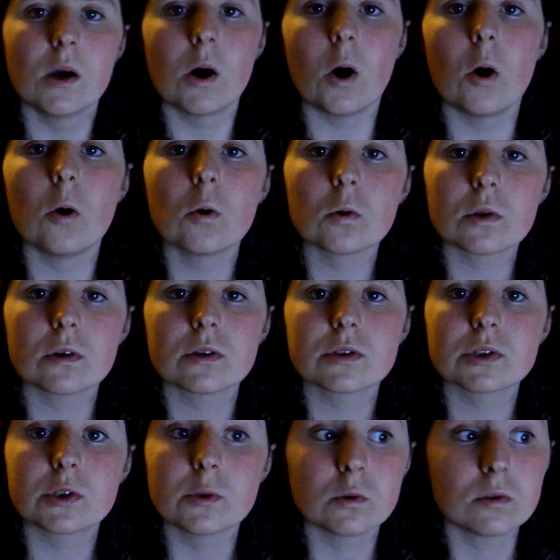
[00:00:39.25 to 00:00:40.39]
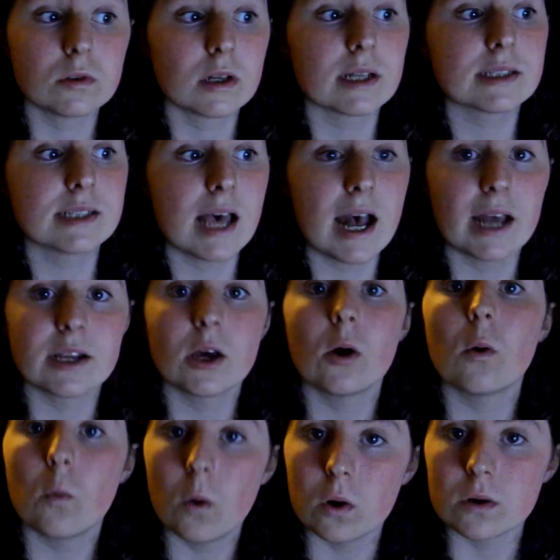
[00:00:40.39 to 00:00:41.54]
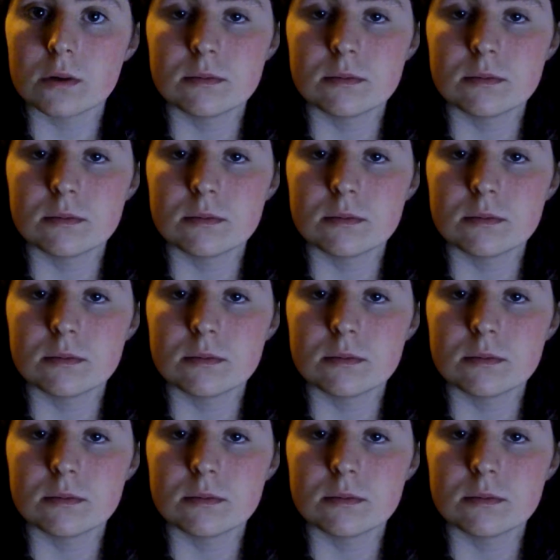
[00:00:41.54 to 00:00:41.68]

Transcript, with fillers: Old School Ted 1.